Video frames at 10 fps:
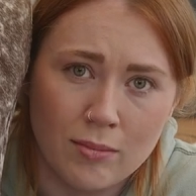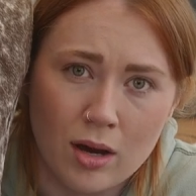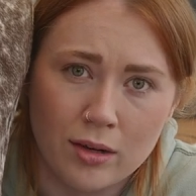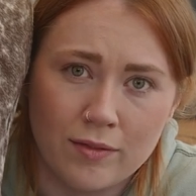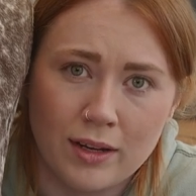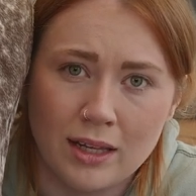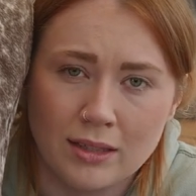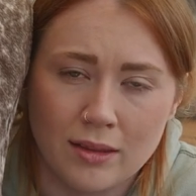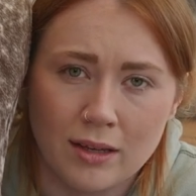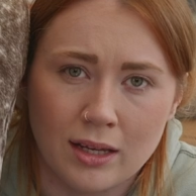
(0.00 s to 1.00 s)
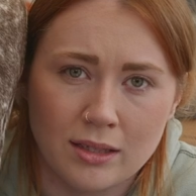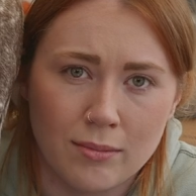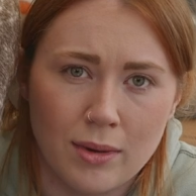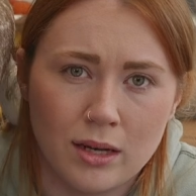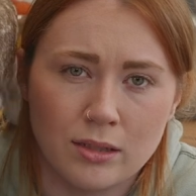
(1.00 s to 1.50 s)
Mark Felix, I think, has the
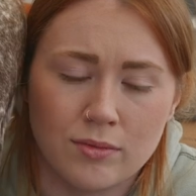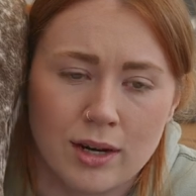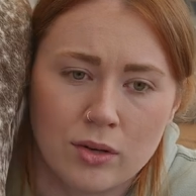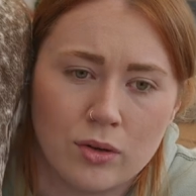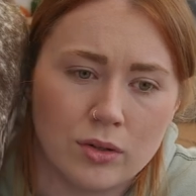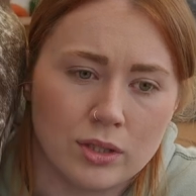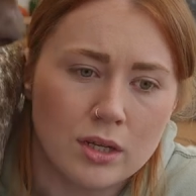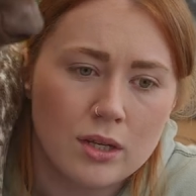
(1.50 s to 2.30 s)
men's record.